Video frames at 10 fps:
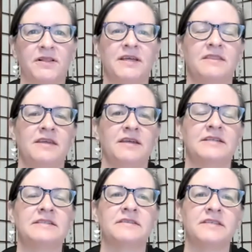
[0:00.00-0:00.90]
I think
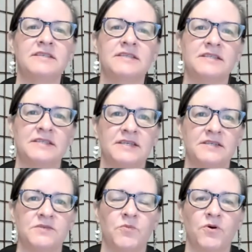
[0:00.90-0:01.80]
consistency
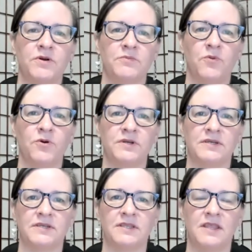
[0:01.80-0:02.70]
is more
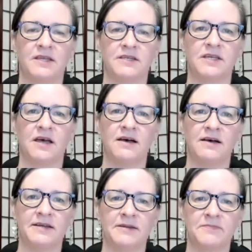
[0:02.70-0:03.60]
important than
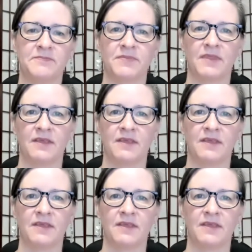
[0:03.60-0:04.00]
time.